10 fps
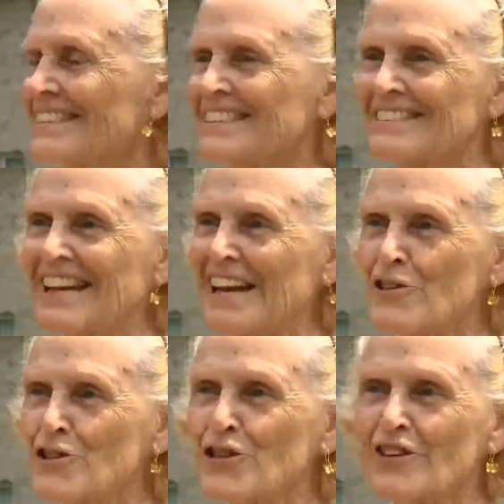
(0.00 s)
its
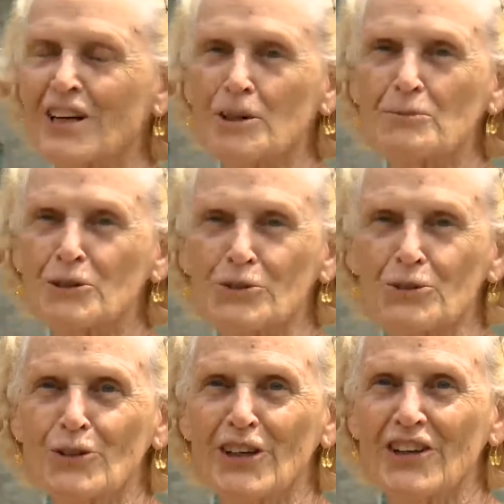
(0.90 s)
nature comes
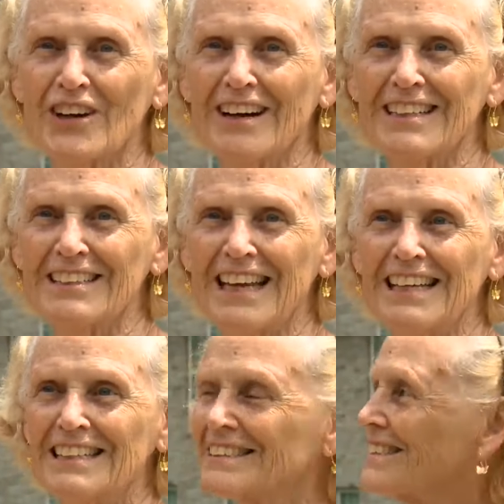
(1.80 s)
through here.
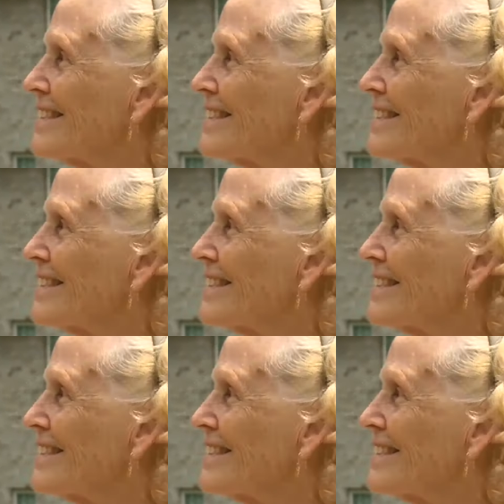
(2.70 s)
It's in her